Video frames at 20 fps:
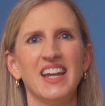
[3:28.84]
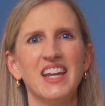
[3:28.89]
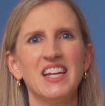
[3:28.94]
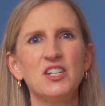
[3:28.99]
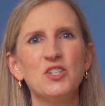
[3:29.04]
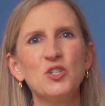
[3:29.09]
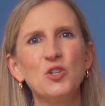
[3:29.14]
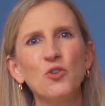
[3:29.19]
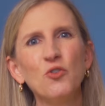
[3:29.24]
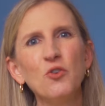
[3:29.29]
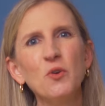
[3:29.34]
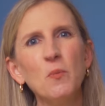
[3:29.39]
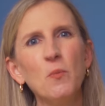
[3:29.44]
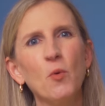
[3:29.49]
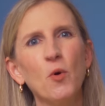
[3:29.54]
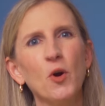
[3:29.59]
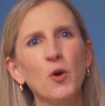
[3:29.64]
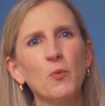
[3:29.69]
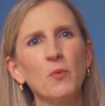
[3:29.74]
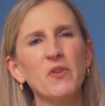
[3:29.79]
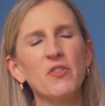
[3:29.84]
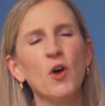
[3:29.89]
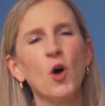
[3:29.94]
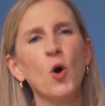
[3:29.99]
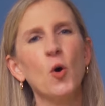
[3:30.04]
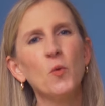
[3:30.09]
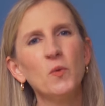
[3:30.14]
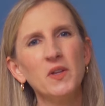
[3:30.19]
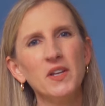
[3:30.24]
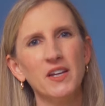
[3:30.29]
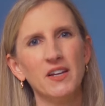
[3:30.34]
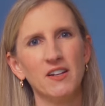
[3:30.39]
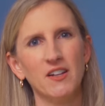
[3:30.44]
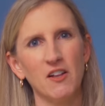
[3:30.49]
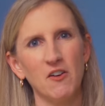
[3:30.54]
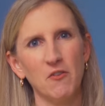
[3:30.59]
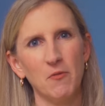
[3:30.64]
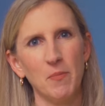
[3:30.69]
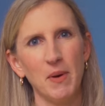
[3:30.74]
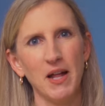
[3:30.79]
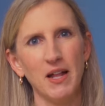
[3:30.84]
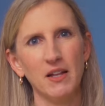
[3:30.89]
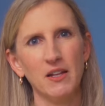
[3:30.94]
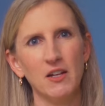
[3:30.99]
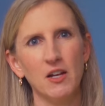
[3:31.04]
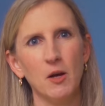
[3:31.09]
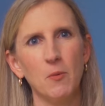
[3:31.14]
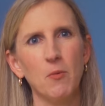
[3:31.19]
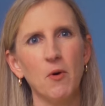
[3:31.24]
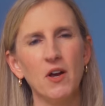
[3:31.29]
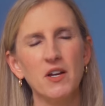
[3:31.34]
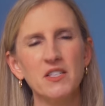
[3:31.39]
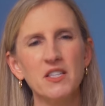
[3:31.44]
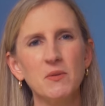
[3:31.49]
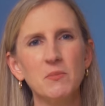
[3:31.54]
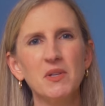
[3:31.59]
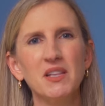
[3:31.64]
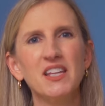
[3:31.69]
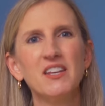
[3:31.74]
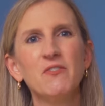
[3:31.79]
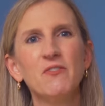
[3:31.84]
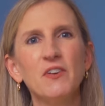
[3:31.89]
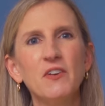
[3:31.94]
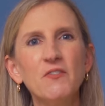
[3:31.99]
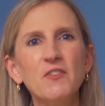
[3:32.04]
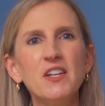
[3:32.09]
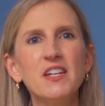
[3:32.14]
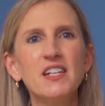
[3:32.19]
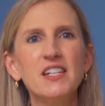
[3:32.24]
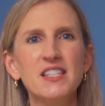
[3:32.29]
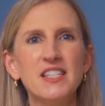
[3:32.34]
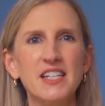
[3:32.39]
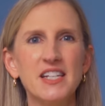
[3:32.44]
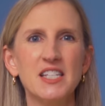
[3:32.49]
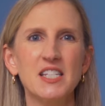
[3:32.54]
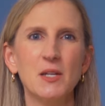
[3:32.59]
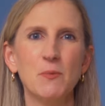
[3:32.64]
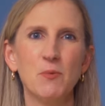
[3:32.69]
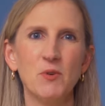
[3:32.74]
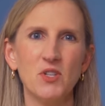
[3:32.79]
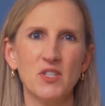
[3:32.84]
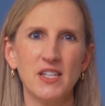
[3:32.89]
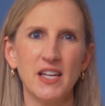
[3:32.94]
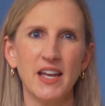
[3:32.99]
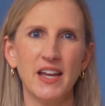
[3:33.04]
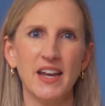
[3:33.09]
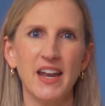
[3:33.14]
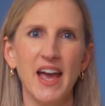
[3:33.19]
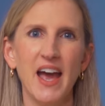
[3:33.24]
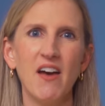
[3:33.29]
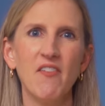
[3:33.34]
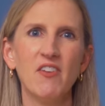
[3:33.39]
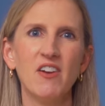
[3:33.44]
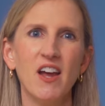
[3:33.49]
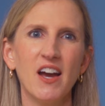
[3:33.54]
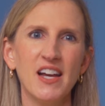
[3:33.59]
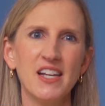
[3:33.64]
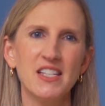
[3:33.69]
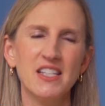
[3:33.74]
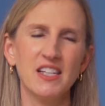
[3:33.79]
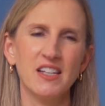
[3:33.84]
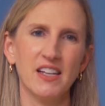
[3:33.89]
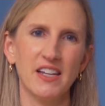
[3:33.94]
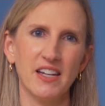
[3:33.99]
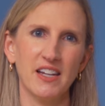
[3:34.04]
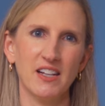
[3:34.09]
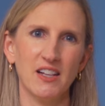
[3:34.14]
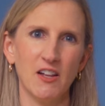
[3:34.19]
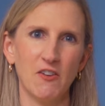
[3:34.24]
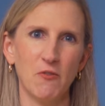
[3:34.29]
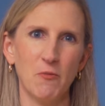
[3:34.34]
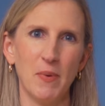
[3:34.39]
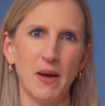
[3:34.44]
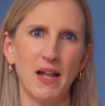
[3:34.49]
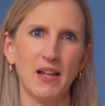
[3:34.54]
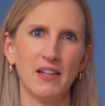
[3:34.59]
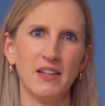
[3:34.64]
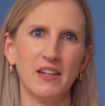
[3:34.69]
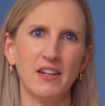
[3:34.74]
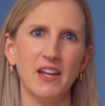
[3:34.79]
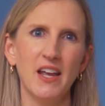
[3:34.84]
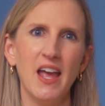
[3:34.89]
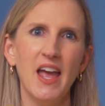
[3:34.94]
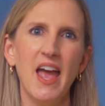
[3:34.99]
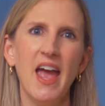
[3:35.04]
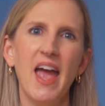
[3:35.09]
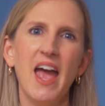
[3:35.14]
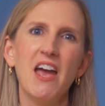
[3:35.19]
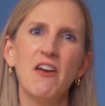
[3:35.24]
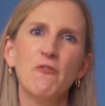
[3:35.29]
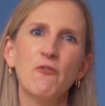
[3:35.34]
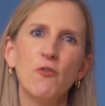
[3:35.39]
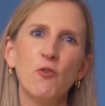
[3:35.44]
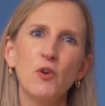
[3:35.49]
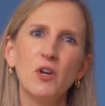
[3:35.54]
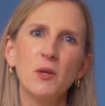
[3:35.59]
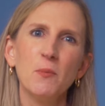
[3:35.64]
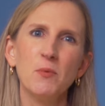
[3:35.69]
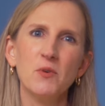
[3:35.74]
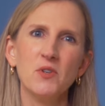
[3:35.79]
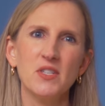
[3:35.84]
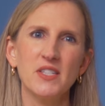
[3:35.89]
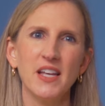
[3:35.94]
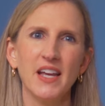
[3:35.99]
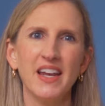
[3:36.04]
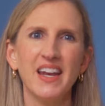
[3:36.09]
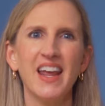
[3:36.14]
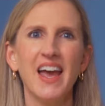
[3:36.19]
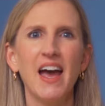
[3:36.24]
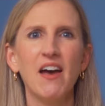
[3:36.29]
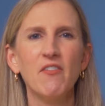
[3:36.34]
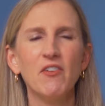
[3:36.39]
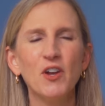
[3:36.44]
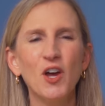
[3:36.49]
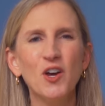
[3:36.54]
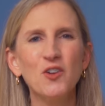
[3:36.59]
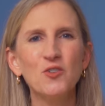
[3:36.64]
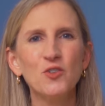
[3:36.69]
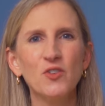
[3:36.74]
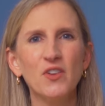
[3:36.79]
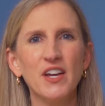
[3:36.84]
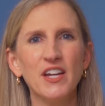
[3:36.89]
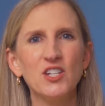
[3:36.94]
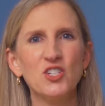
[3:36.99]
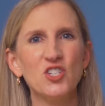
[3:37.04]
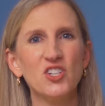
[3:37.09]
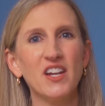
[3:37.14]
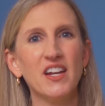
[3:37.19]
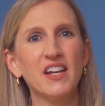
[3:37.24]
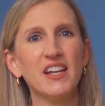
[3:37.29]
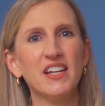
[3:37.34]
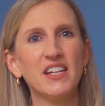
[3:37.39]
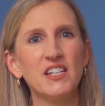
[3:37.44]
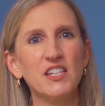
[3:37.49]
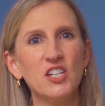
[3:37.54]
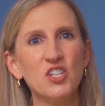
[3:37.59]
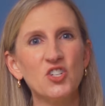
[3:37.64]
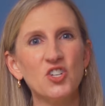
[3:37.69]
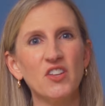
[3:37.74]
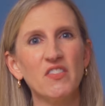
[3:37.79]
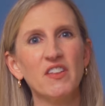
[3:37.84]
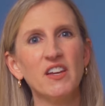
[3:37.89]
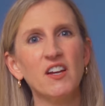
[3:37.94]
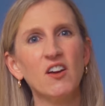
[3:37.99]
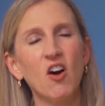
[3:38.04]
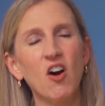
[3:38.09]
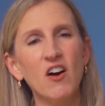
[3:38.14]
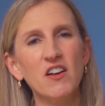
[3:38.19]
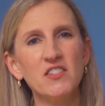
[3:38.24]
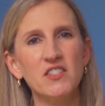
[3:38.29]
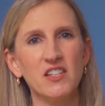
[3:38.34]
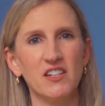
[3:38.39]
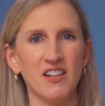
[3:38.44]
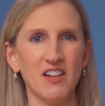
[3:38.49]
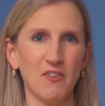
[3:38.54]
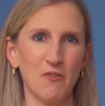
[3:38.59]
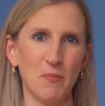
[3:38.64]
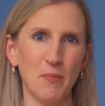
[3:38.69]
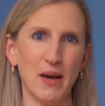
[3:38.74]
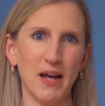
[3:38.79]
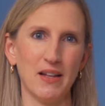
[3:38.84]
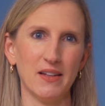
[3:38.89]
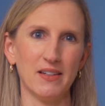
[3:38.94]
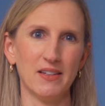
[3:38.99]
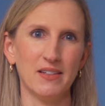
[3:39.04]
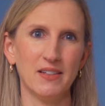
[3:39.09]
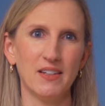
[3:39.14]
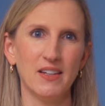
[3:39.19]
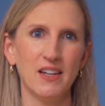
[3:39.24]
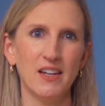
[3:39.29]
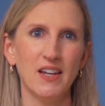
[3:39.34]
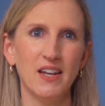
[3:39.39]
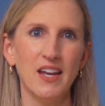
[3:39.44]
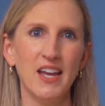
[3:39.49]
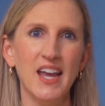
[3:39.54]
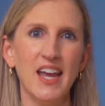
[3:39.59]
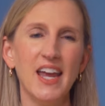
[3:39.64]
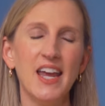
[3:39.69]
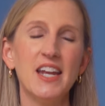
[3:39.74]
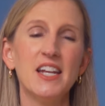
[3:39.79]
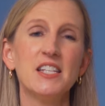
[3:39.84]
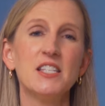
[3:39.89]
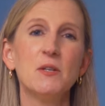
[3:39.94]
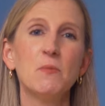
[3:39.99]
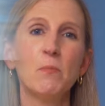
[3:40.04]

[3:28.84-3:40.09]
In children born with only a cleft palate, approximately 50 to 60% have an isolated cleft palate, and 40% have an underlying genetic condition that caused the cleft palate. It is